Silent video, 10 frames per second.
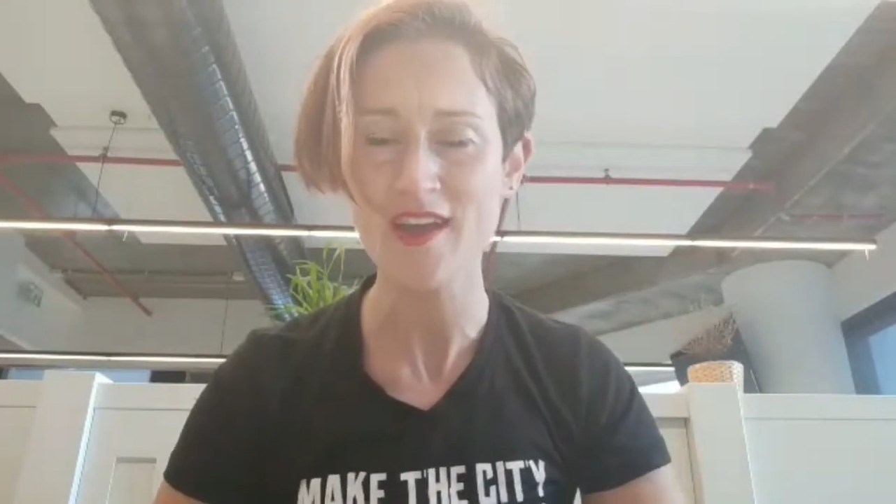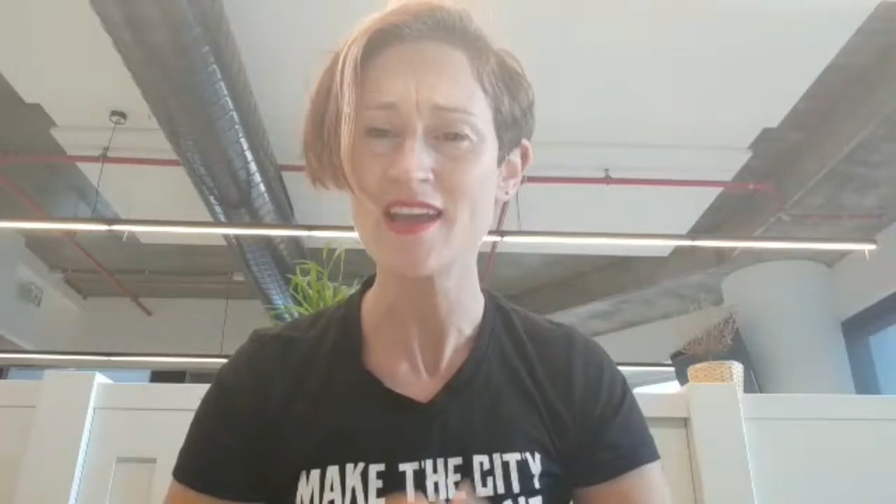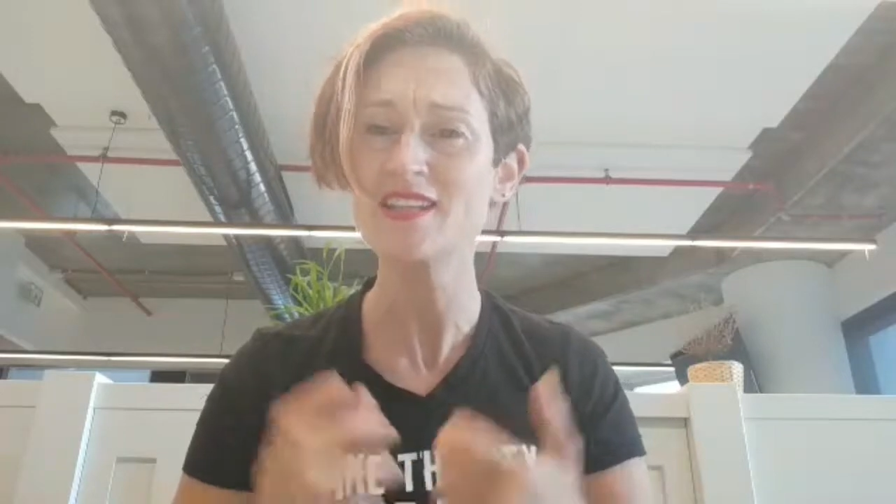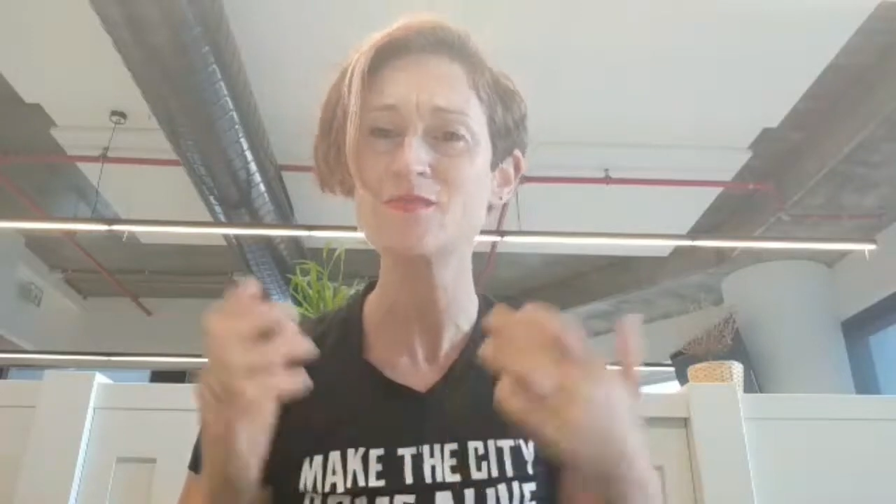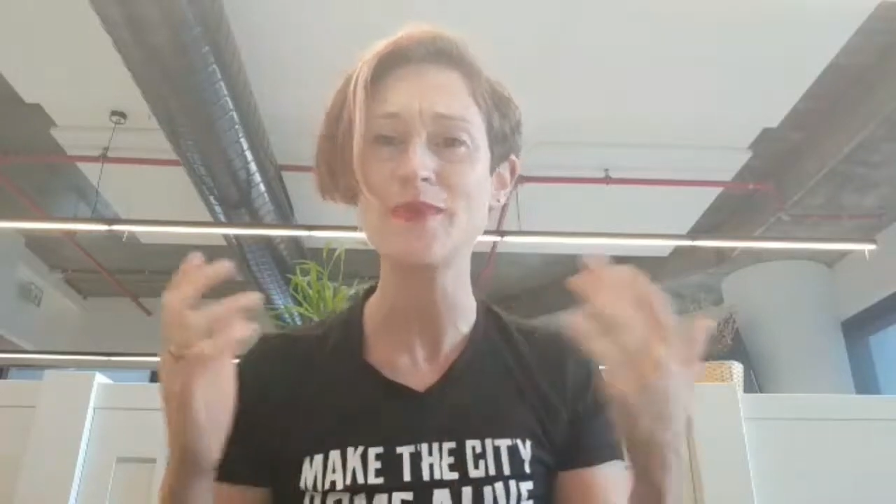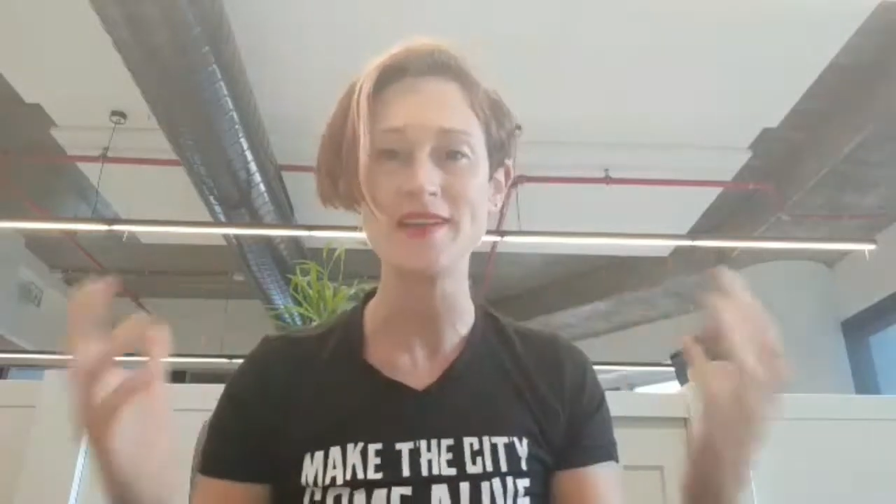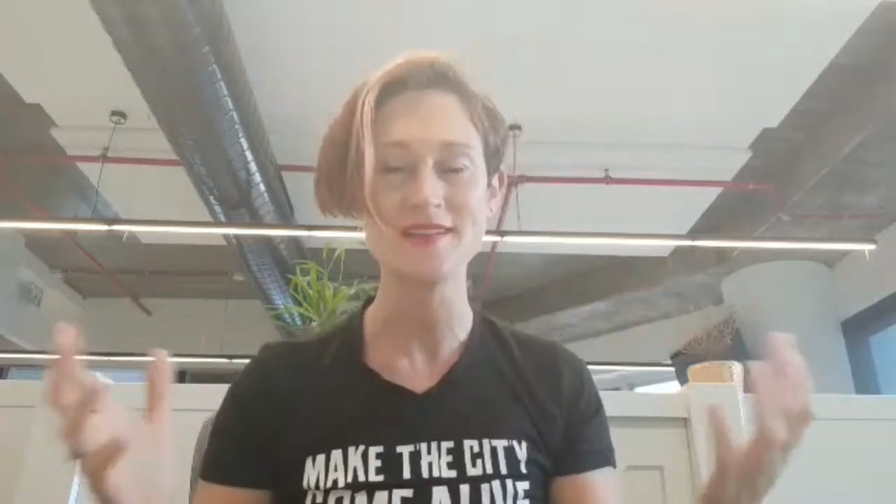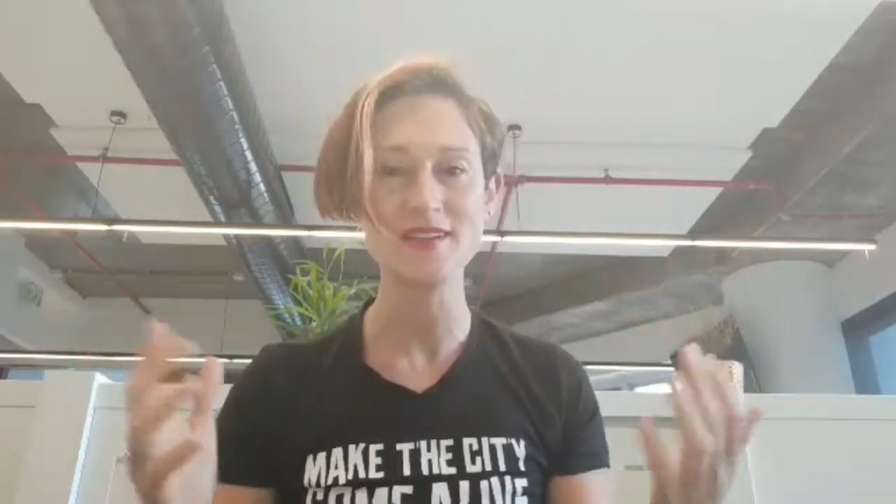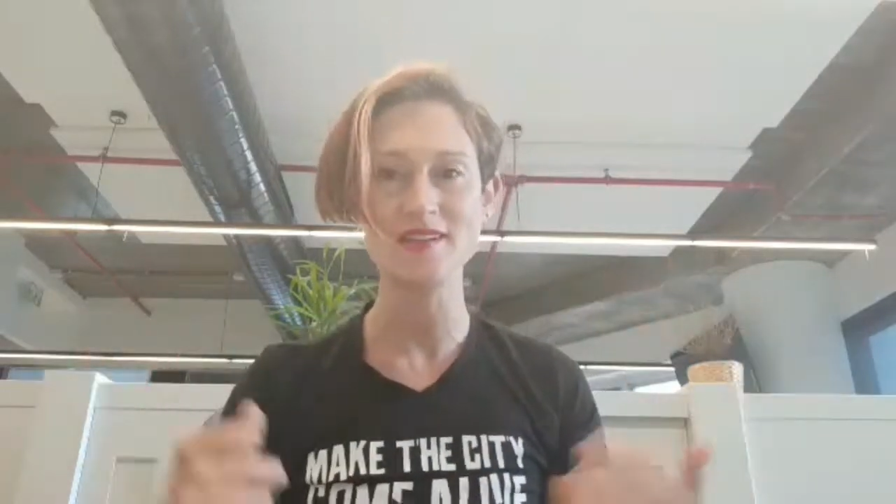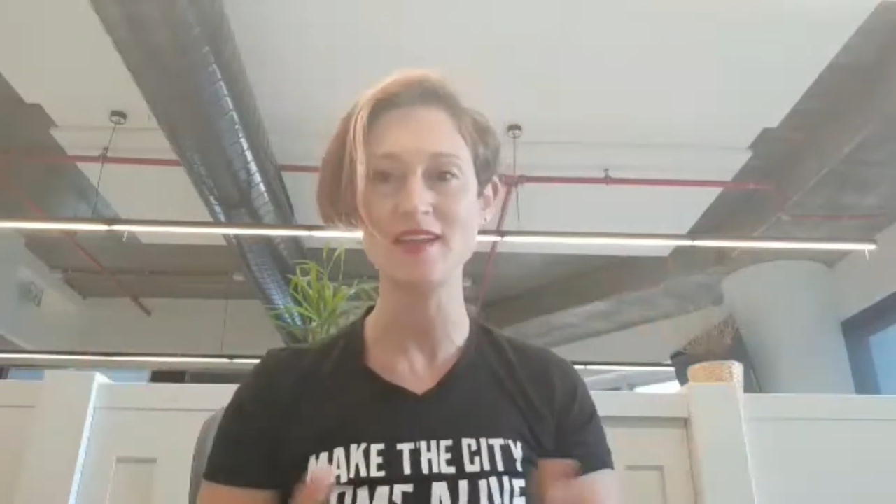It's
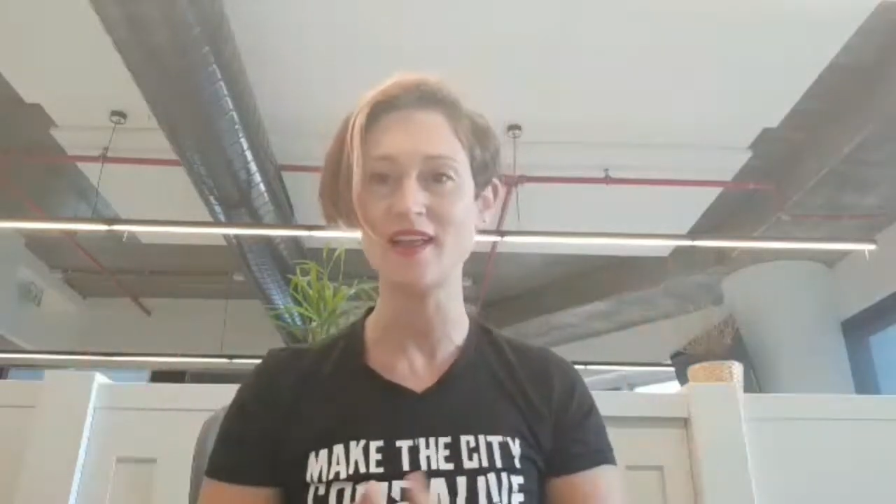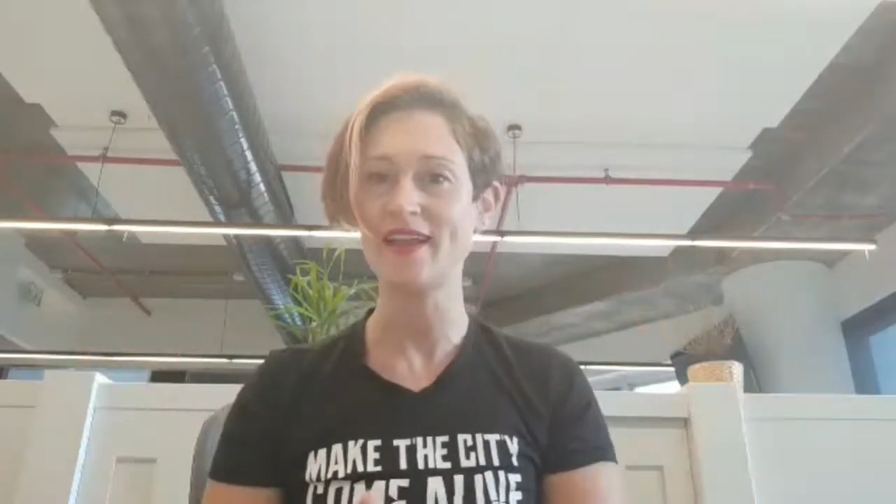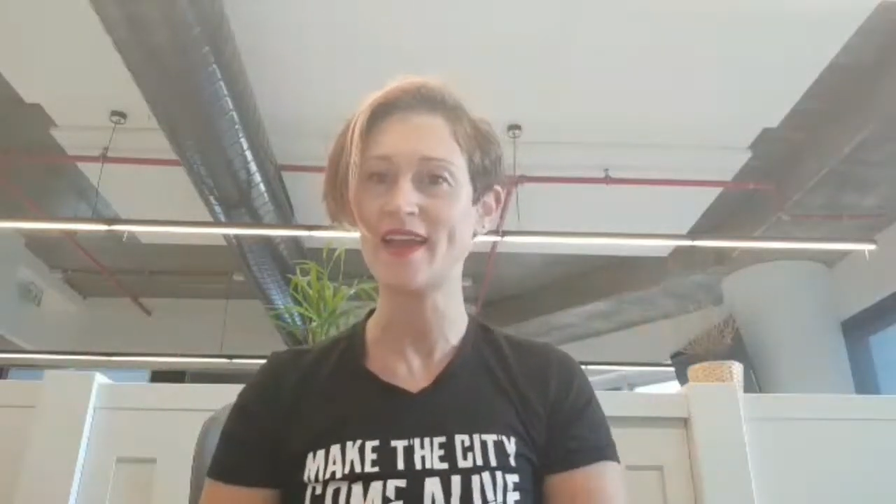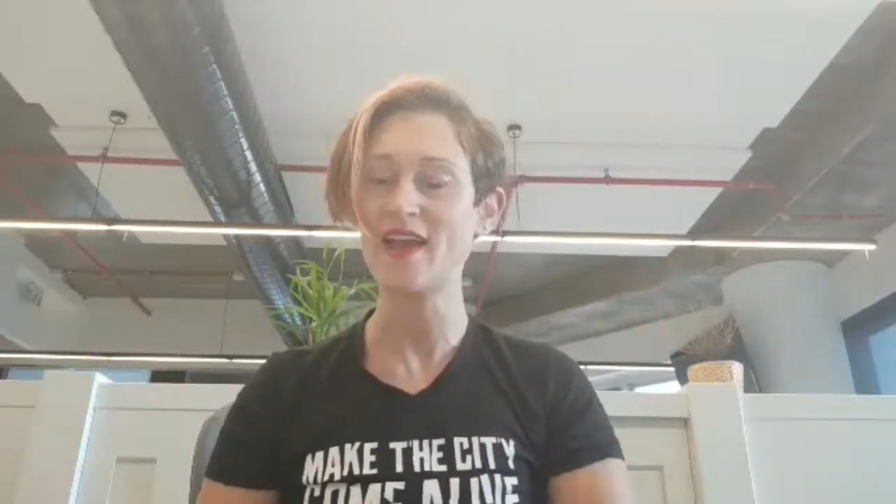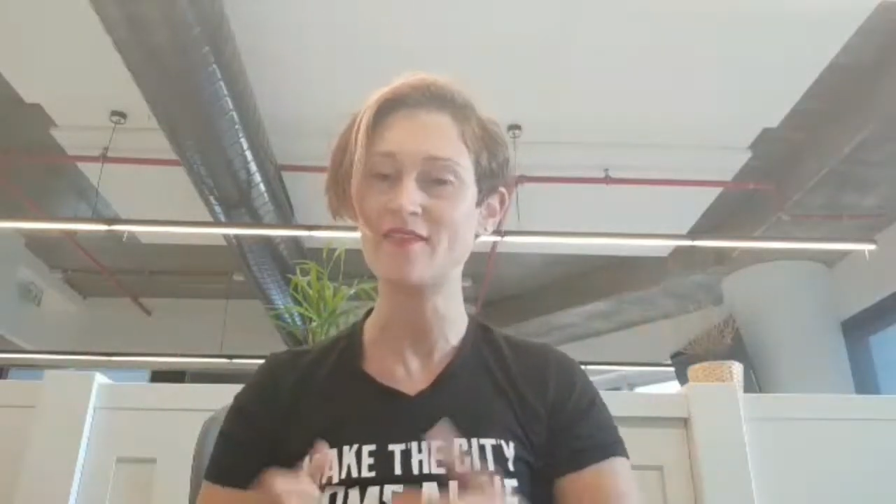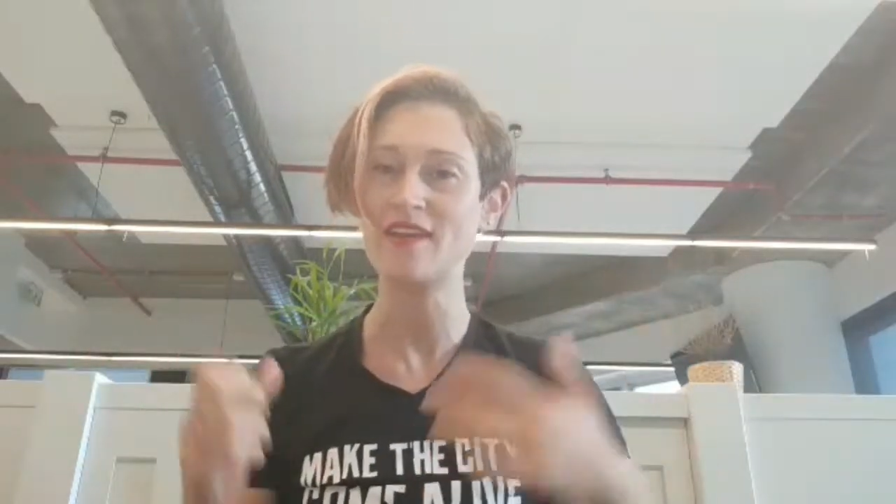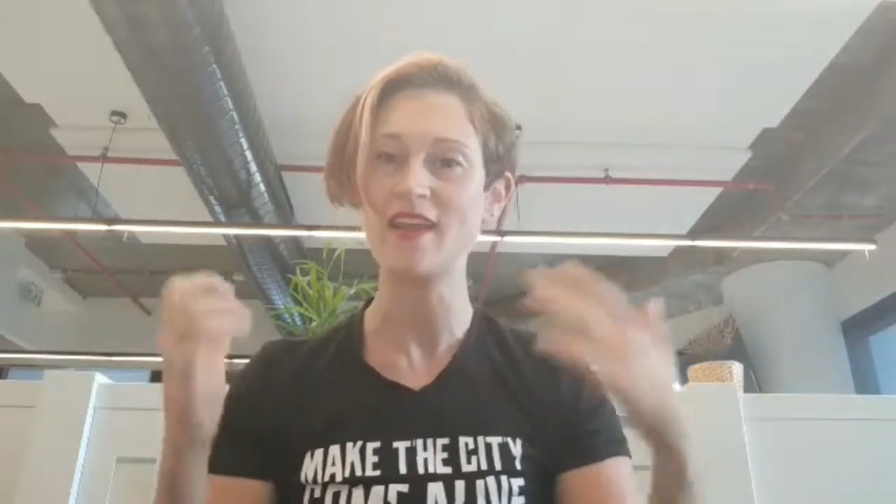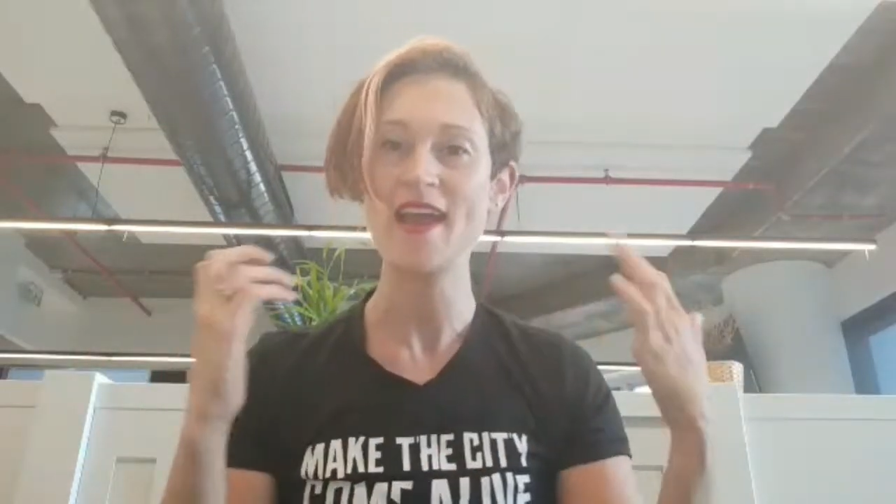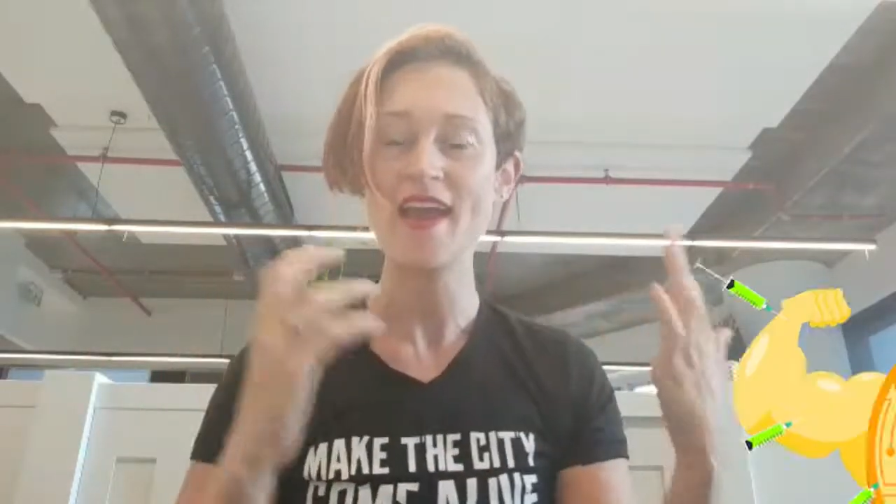basically like having